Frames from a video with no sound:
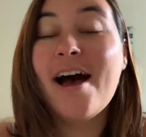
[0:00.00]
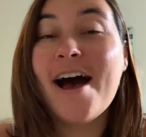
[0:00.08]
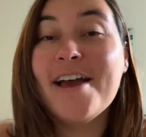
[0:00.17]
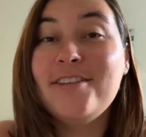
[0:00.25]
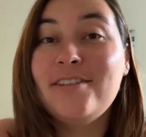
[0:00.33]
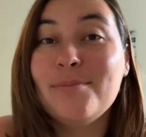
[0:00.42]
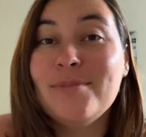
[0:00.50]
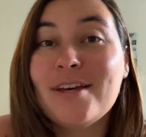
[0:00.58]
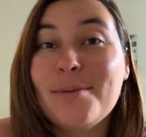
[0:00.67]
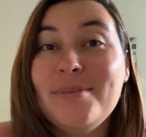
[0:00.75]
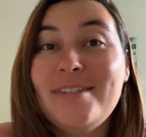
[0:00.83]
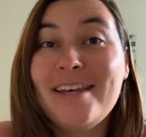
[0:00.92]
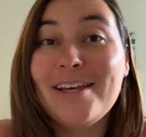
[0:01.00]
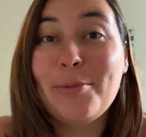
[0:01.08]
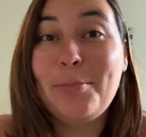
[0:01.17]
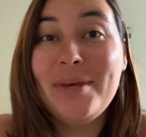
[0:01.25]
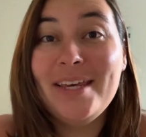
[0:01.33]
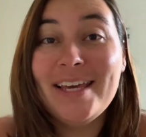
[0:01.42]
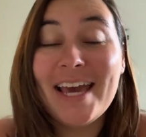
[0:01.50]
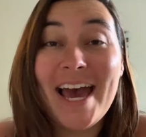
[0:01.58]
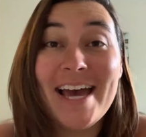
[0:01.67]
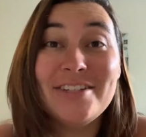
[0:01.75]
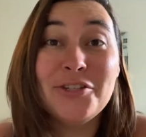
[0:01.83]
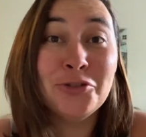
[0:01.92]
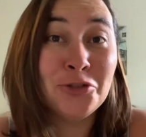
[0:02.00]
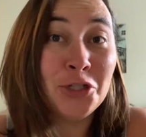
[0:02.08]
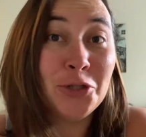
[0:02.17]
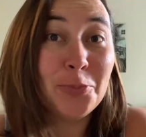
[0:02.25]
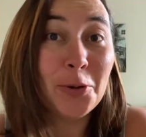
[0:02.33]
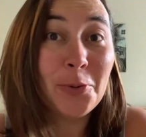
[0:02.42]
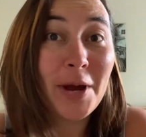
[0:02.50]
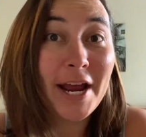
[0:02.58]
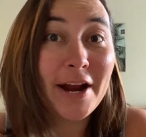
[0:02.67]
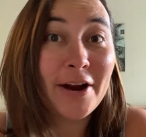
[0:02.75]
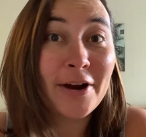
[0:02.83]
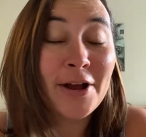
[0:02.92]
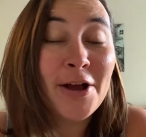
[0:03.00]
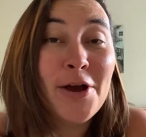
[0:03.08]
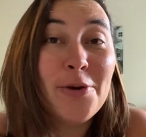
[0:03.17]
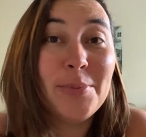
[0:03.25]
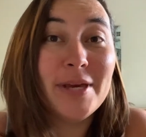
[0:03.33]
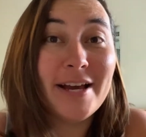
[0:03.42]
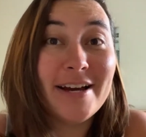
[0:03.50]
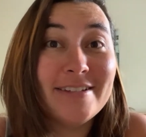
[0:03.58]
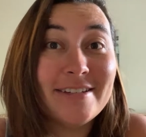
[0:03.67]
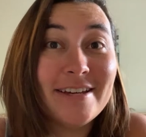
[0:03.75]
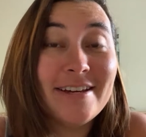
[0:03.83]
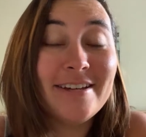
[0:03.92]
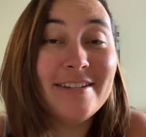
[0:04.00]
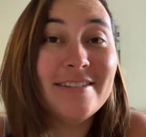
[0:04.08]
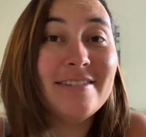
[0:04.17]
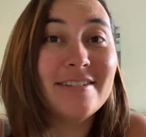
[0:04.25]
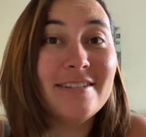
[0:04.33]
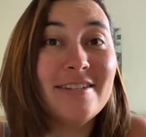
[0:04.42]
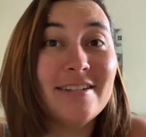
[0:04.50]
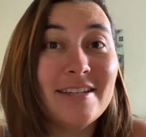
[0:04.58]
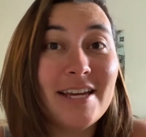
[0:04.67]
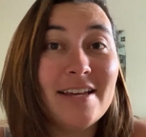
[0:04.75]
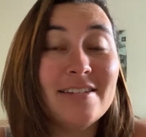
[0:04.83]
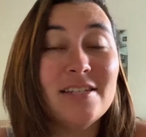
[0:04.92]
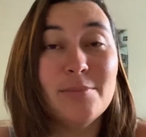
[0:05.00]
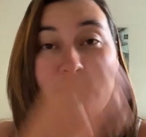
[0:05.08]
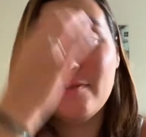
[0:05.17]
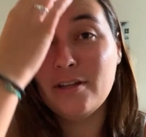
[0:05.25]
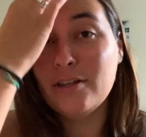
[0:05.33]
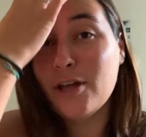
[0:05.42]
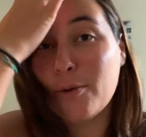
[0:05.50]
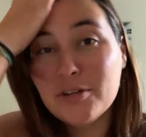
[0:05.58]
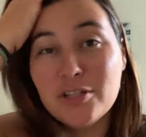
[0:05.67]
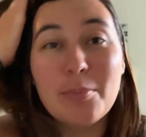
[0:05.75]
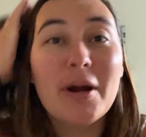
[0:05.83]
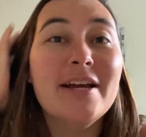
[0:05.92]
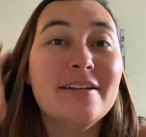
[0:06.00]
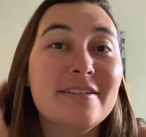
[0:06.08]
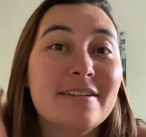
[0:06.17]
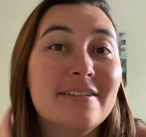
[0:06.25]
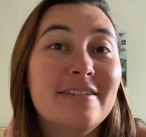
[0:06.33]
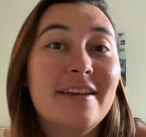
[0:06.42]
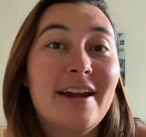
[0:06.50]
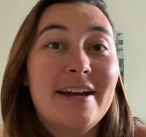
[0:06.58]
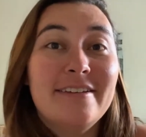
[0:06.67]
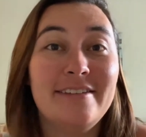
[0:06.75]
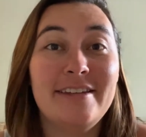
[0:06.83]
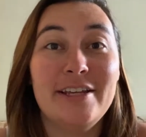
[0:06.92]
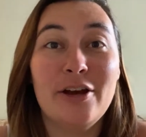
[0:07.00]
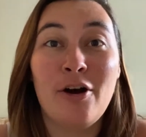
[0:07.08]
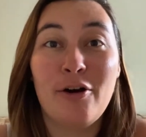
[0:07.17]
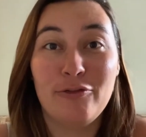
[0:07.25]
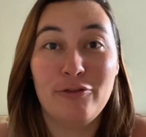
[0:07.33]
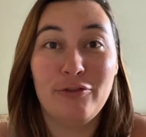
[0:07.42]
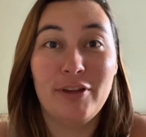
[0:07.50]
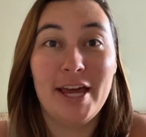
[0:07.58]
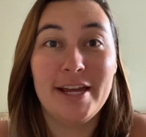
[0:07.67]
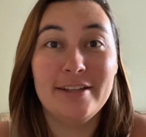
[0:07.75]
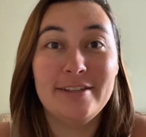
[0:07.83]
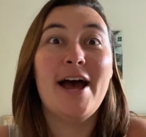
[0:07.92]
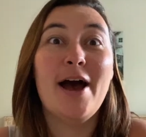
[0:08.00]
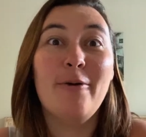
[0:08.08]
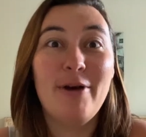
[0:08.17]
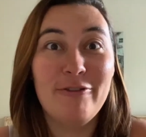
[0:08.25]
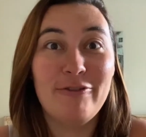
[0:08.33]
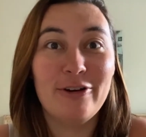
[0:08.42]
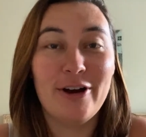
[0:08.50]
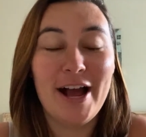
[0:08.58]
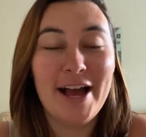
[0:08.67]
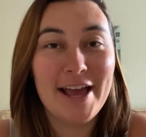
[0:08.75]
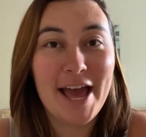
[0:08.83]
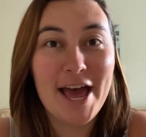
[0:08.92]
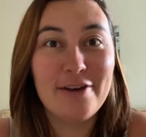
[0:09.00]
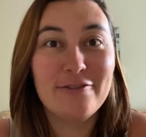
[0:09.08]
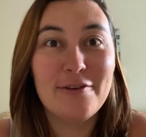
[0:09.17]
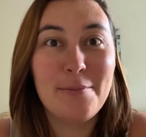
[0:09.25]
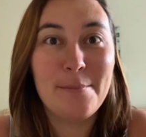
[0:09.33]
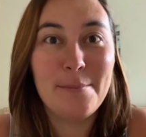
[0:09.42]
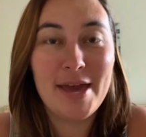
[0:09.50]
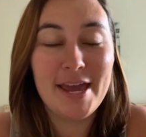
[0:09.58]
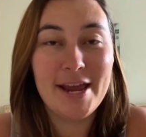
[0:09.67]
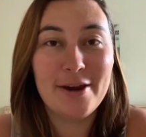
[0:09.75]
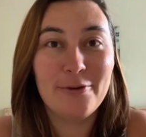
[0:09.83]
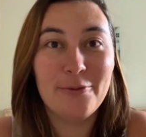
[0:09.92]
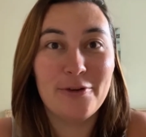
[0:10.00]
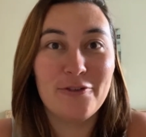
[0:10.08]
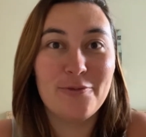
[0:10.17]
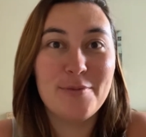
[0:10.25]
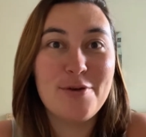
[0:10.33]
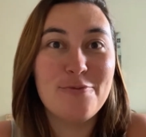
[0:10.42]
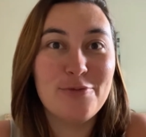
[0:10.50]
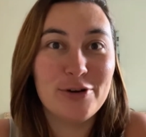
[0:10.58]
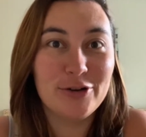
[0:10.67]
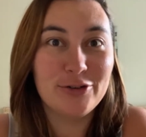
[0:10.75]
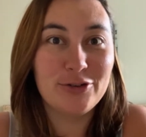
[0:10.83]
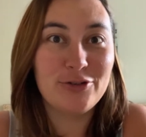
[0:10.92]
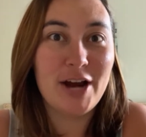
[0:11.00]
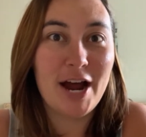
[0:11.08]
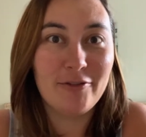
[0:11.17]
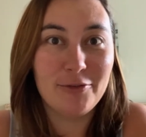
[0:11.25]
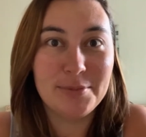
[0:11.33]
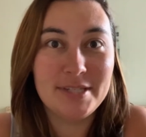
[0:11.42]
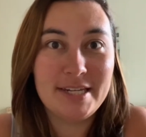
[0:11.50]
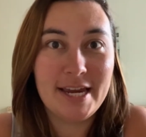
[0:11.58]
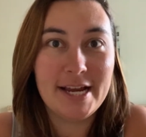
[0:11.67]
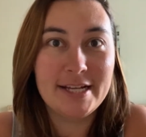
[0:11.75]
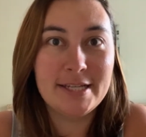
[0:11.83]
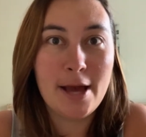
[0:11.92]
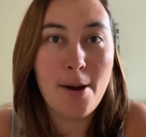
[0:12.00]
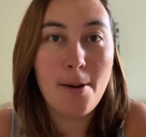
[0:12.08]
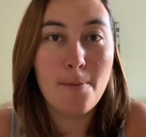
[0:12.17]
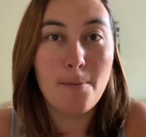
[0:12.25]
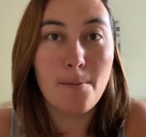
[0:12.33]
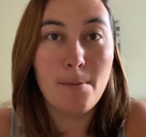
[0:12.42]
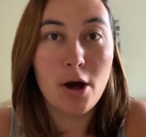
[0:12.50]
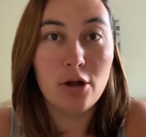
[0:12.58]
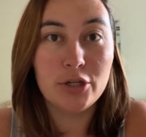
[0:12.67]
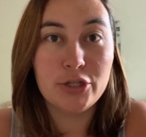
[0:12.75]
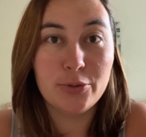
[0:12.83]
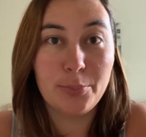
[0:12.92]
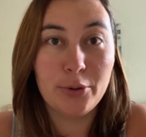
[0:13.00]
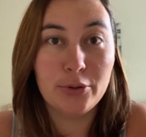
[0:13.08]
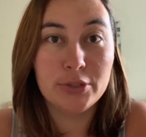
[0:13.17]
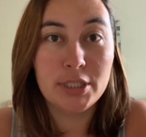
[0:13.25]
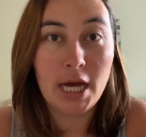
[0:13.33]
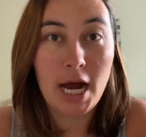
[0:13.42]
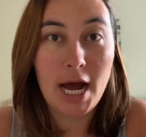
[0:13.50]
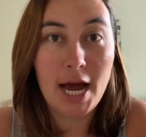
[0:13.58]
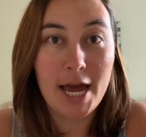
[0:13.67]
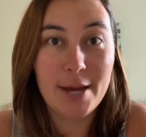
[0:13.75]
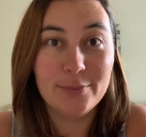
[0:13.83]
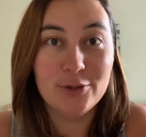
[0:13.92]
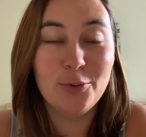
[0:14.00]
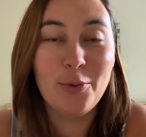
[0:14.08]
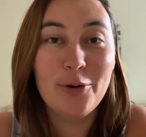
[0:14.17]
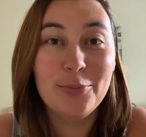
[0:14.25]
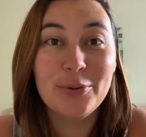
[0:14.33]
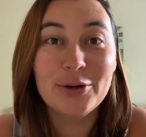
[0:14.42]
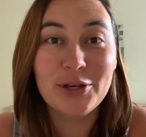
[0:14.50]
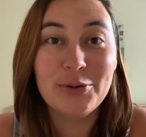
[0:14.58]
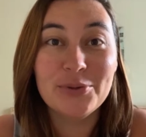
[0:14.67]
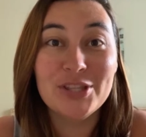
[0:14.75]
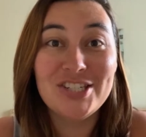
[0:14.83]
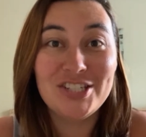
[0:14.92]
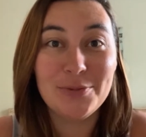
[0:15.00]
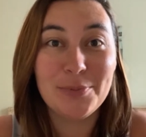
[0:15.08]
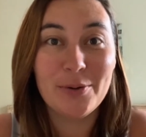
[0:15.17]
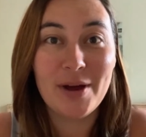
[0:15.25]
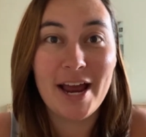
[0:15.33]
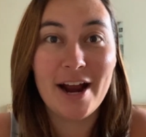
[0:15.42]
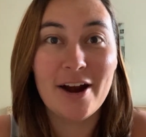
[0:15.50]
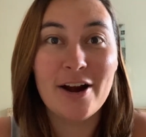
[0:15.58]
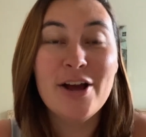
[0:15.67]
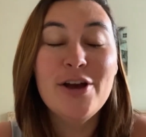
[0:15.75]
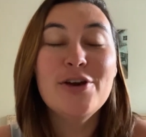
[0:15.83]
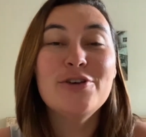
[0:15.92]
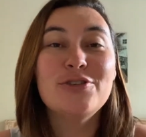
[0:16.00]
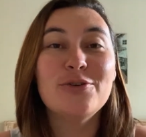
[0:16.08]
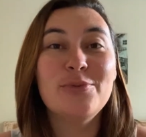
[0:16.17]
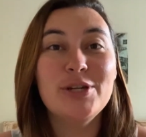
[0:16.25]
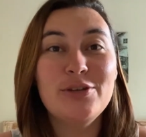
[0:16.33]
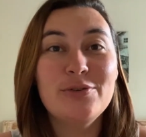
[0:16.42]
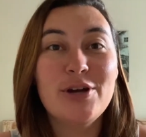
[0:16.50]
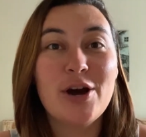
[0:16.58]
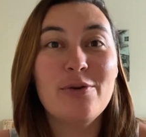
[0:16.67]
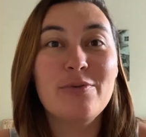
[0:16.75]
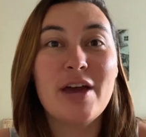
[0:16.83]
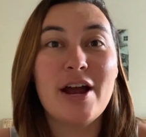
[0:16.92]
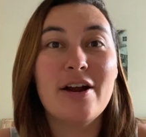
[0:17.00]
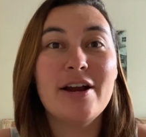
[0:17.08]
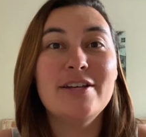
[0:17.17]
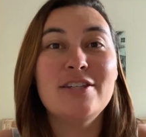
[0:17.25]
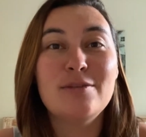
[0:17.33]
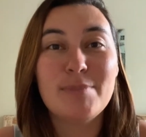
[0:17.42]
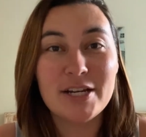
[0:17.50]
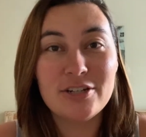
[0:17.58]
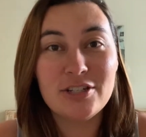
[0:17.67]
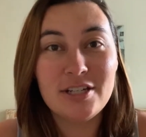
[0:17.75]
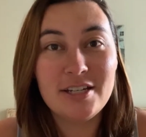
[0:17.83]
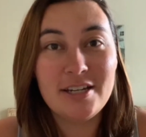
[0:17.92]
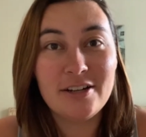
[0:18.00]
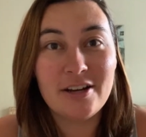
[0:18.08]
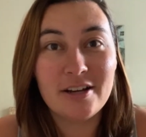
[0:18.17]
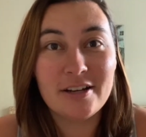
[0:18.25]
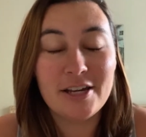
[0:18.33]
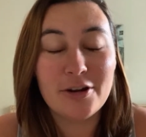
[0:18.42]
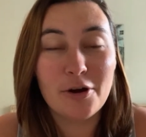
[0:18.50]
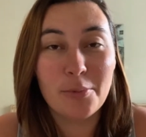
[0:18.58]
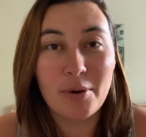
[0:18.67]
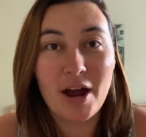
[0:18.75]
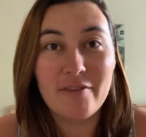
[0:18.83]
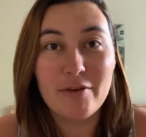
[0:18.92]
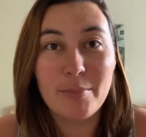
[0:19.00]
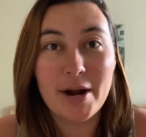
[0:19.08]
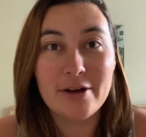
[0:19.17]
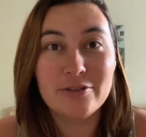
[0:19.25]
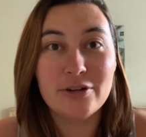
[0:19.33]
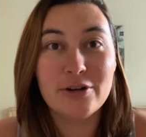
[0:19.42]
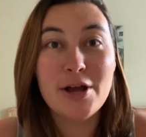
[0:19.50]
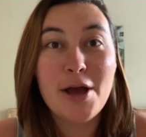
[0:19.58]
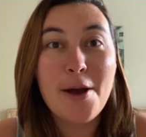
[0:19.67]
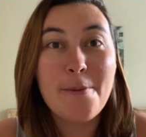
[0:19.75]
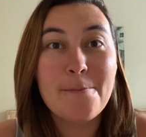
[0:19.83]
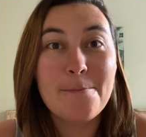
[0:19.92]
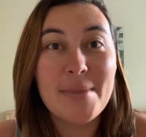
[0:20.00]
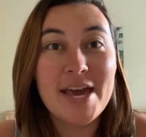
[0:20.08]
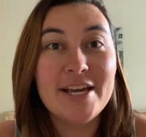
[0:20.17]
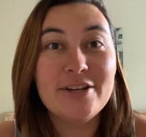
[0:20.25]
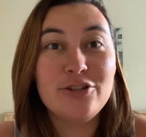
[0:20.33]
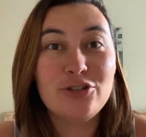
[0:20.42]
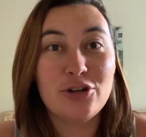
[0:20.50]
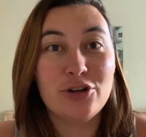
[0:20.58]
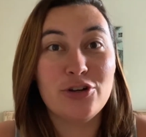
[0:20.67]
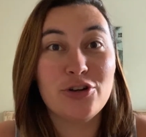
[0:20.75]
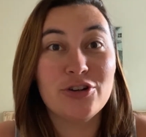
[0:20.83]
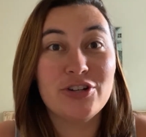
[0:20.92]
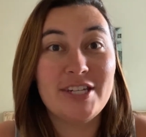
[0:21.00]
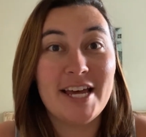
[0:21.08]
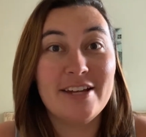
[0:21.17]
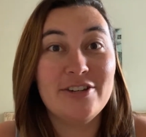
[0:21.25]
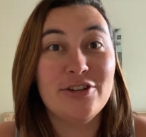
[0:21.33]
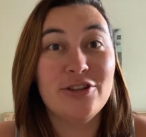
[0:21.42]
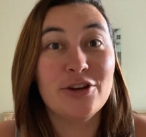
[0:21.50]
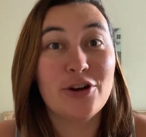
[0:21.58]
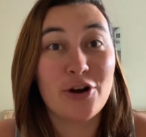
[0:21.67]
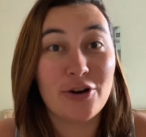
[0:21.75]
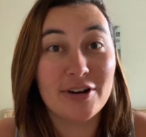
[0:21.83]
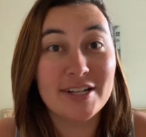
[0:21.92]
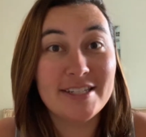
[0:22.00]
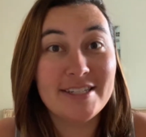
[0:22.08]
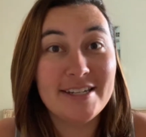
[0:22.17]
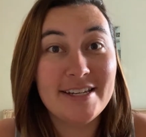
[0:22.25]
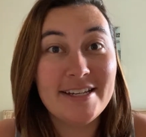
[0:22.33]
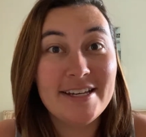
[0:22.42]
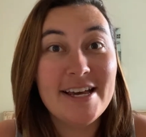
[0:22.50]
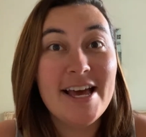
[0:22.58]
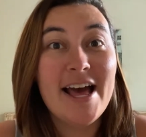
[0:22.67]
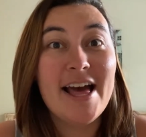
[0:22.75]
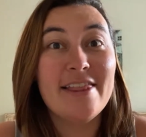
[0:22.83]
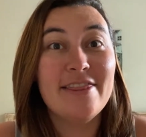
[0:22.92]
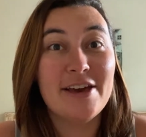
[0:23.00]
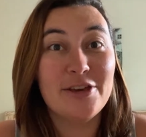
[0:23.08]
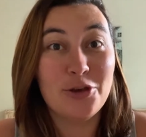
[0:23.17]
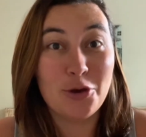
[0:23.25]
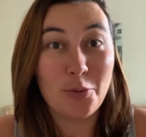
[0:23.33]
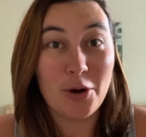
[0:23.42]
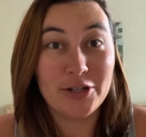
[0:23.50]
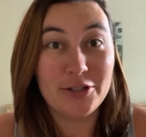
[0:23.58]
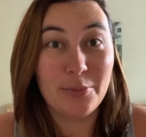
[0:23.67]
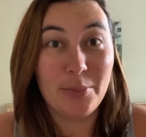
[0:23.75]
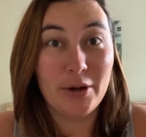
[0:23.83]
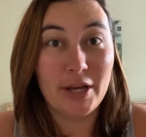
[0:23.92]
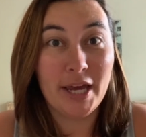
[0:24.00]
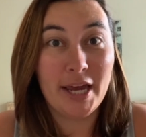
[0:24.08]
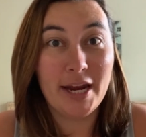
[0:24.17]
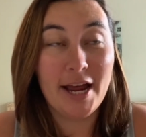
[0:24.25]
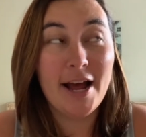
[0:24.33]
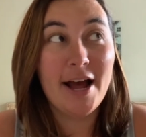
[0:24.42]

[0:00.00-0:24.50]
I sometimes take a peek at Cheapo Air because it consistently has some of the lowest prices that I see on flights. However, I have made one of my worst travel mistakes multiple times while booking with Cheapo Air. So when you go there, especially in incognito or private browser, make sure you're set to the currency that you want to book in.